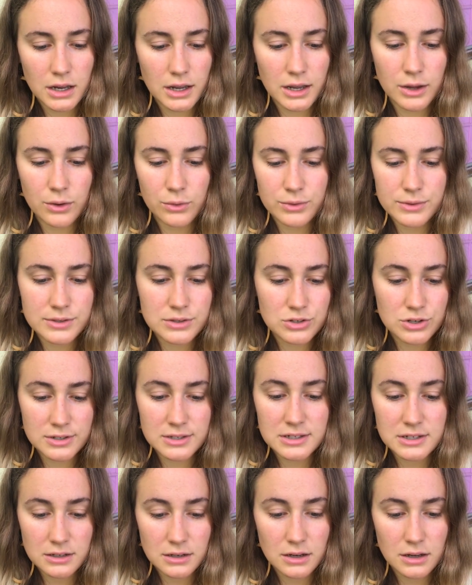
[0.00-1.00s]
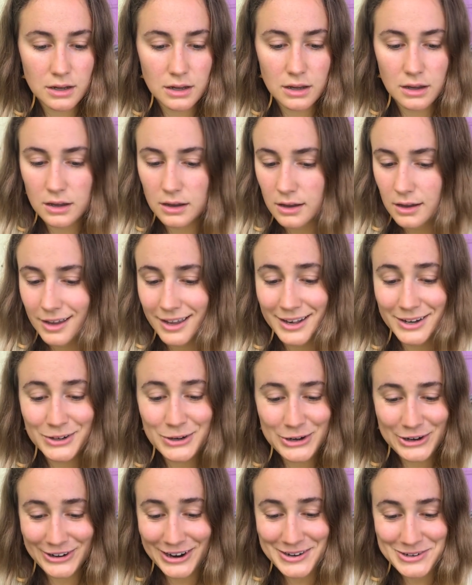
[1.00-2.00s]
it was just
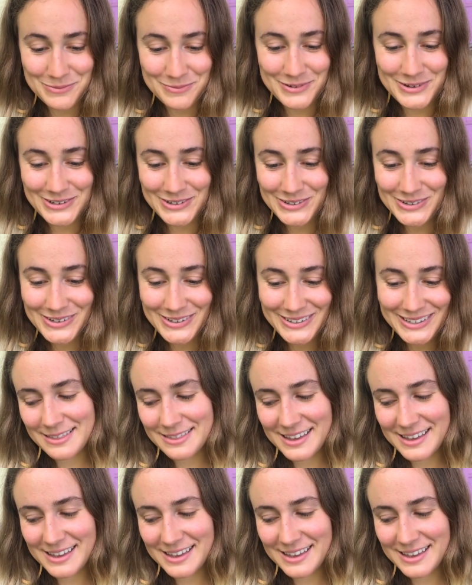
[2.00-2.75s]
incredible.